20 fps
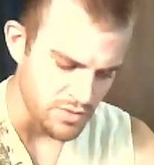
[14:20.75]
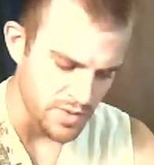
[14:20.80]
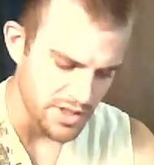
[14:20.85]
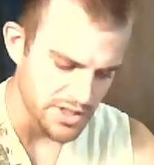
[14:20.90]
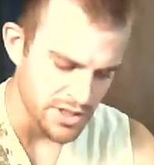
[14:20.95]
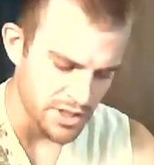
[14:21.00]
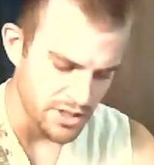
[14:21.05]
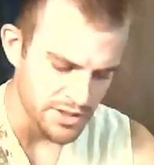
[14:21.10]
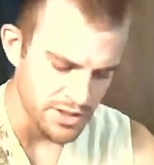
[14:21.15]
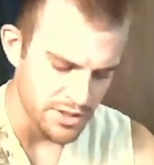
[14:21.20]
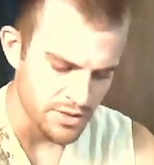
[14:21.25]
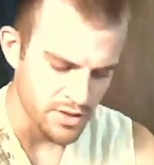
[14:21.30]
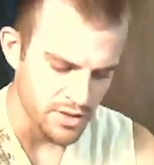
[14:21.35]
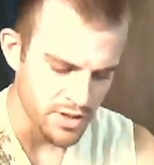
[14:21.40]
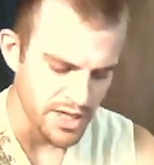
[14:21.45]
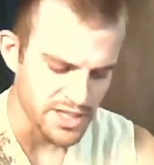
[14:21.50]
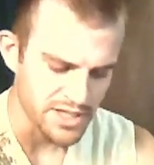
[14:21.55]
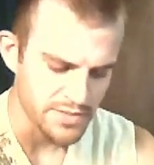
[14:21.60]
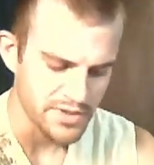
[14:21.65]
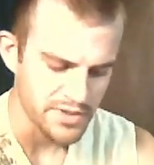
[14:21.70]
well-salted
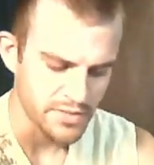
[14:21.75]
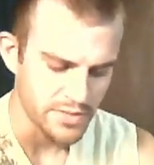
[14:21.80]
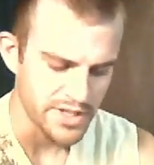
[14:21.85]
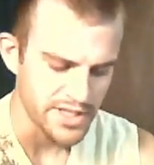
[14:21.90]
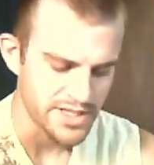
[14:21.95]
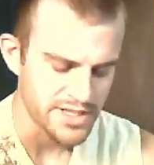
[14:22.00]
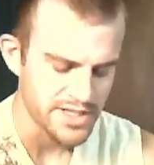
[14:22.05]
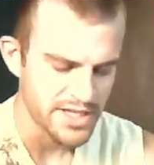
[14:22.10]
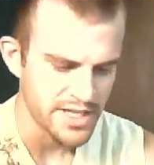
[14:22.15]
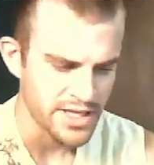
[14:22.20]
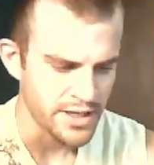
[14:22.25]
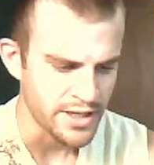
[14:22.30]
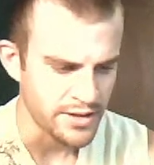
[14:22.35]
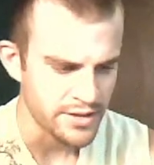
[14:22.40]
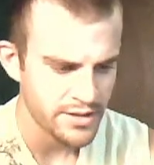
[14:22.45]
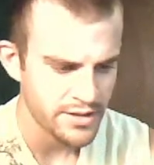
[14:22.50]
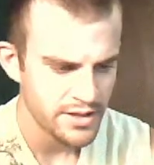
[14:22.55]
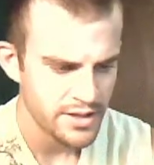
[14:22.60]
crust between his teeth,